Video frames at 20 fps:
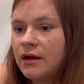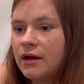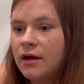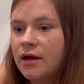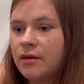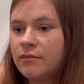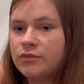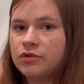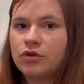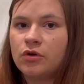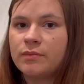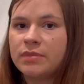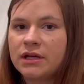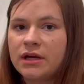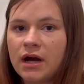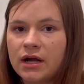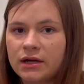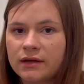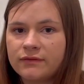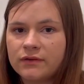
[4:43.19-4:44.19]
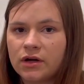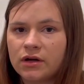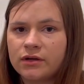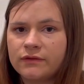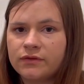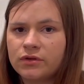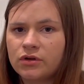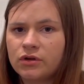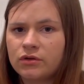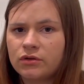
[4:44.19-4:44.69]
Um, don't be caught off
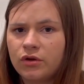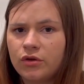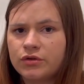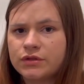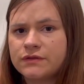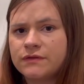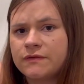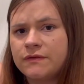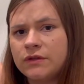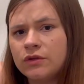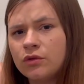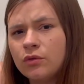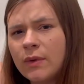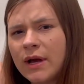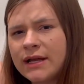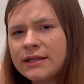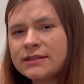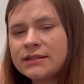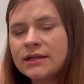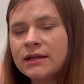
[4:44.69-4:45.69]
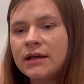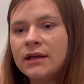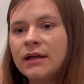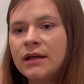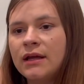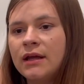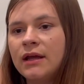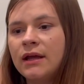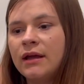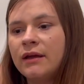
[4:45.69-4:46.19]
guard if your clothes feel wet,
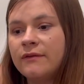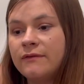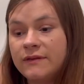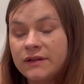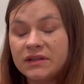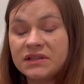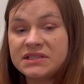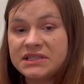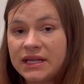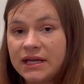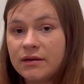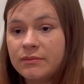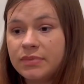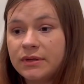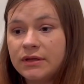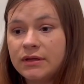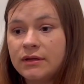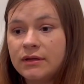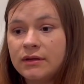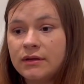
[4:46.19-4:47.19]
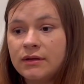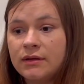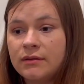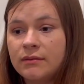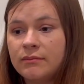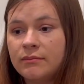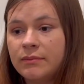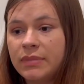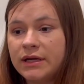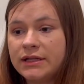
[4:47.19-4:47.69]
feel damp,
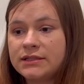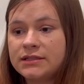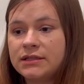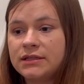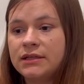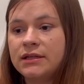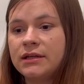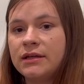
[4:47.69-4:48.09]
but